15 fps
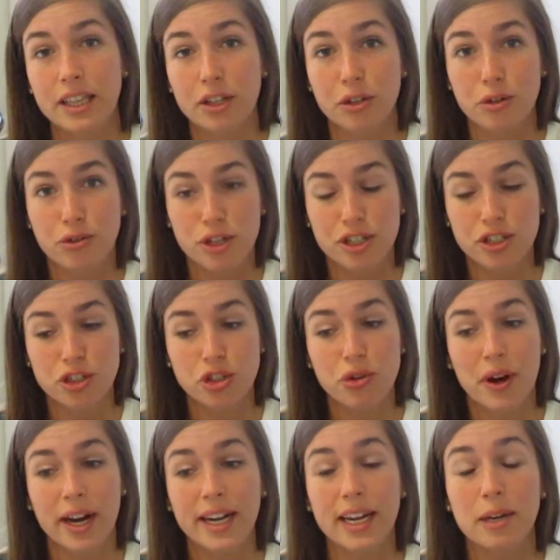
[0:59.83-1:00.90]
the nutrition
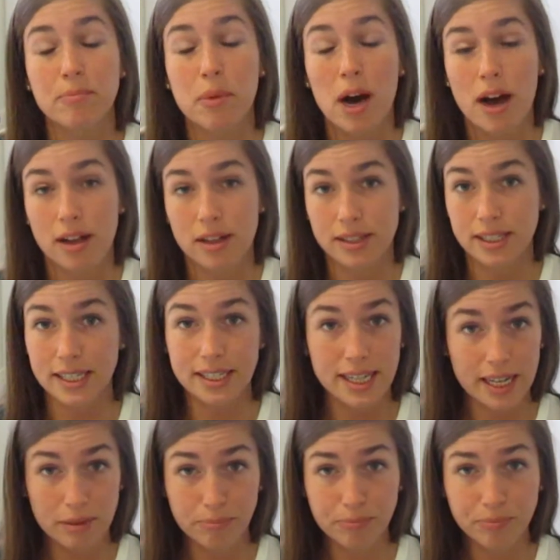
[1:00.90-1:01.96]
training and policy
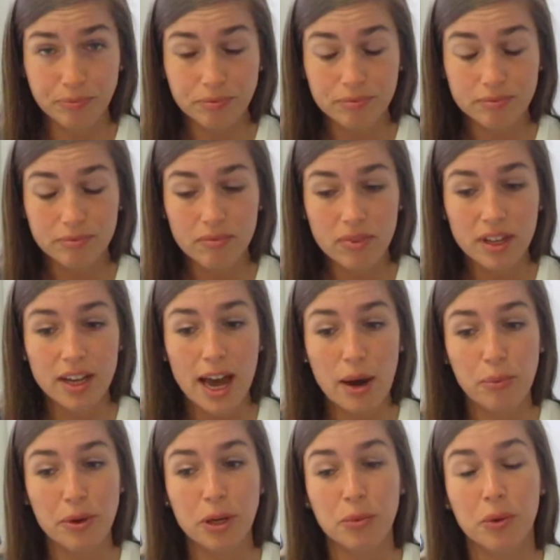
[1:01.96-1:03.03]
team,
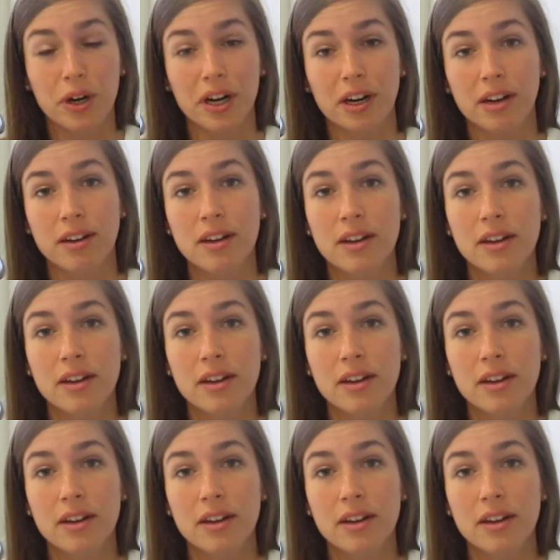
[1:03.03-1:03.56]
and we work